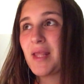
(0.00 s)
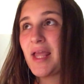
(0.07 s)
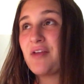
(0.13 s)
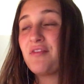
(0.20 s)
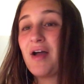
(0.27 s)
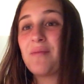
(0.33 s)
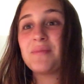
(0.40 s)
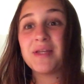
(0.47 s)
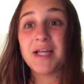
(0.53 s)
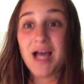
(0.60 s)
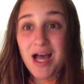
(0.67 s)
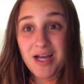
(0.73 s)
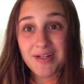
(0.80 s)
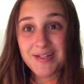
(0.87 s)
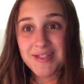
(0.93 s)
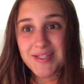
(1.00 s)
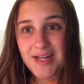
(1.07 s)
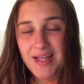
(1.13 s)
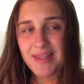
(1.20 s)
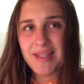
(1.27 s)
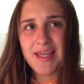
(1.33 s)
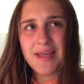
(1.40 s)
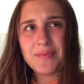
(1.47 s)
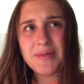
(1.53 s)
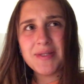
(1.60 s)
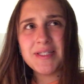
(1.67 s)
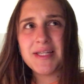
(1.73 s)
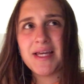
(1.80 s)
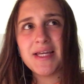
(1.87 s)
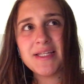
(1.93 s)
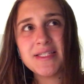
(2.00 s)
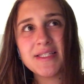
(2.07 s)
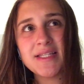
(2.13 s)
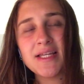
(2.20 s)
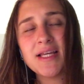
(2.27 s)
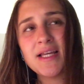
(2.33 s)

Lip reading: If I'm being honest, on the AP test,